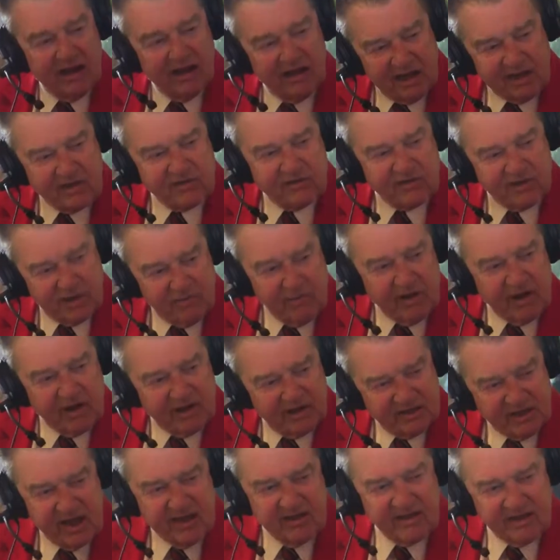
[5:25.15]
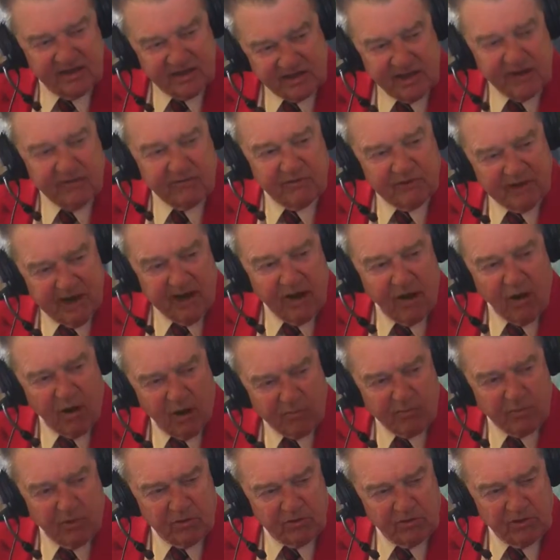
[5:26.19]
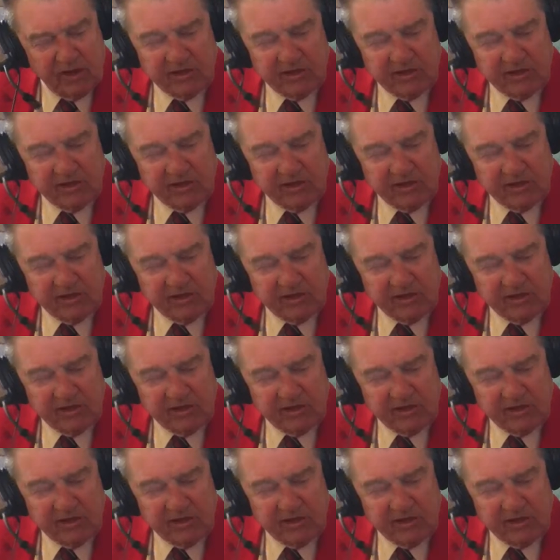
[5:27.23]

listening to us say this every day, harp on